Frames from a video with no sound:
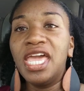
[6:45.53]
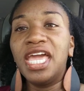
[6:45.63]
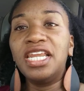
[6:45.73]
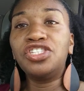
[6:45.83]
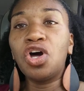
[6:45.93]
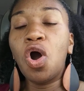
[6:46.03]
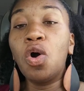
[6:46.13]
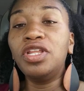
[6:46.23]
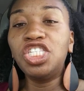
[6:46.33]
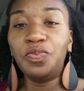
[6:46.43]
and it's the
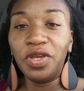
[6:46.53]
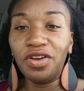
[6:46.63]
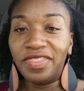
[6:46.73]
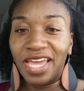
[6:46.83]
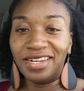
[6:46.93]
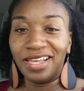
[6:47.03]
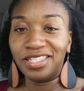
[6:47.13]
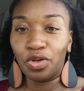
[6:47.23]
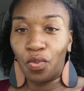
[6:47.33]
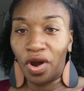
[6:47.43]
holy spirit Spirit that
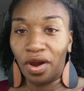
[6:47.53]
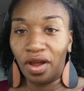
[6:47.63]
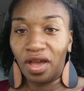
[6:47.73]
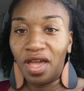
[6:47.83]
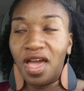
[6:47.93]
does the work.